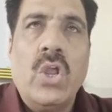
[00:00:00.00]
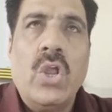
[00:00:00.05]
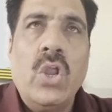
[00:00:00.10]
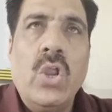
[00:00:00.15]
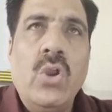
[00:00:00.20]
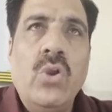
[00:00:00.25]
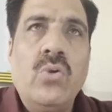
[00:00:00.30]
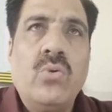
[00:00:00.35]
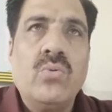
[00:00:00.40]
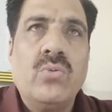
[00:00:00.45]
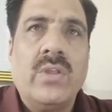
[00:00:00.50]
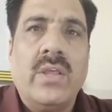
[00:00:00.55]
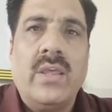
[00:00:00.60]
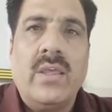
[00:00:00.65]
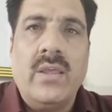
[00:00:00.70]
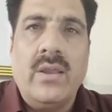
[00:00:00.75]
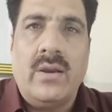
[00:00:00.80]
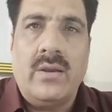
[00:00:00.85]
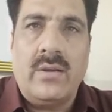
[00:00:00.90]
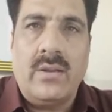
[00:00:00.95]
into the
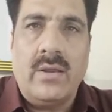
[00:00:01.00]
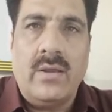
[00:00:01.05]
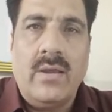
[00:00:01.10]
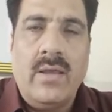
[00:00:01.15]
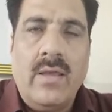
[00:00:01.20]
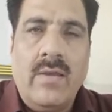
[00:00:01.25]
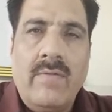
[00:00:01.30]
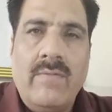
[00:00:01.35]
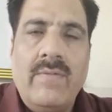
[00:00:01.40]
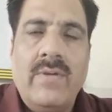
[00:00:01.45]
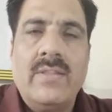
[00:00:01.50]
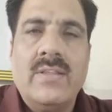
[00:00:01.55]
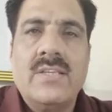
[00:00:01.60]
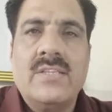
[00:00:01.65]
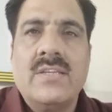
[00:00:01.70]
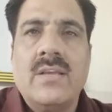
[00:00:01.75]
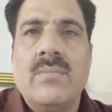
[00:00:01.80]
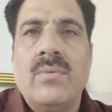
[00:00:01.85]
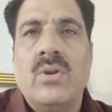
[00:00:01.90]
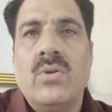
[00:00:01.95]
aorta when the
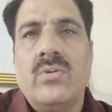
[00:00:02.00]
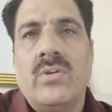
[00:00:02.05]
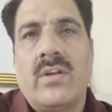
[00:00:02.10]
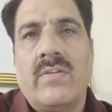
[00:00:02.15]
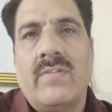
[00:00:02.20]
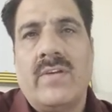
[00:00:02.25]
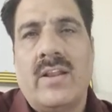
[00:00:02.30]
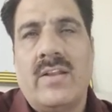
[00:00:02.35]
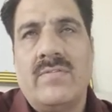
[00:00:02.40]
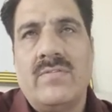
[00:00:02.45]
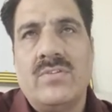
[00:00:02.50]
semilunar valve